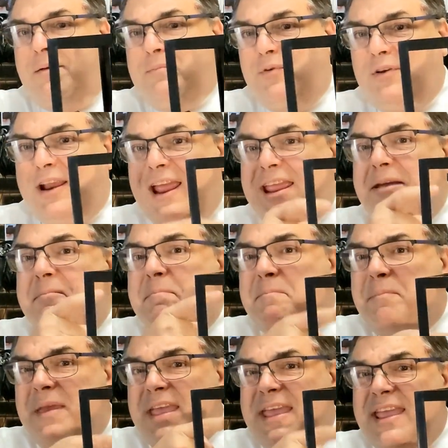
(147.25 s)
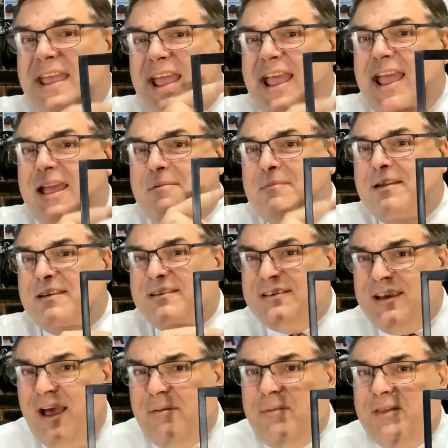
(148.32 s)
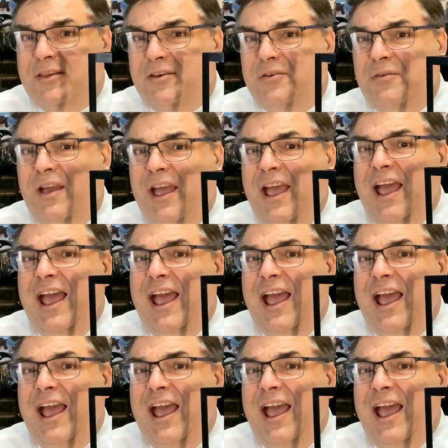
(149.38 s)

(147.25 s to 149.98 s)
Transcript: I bought a BMW.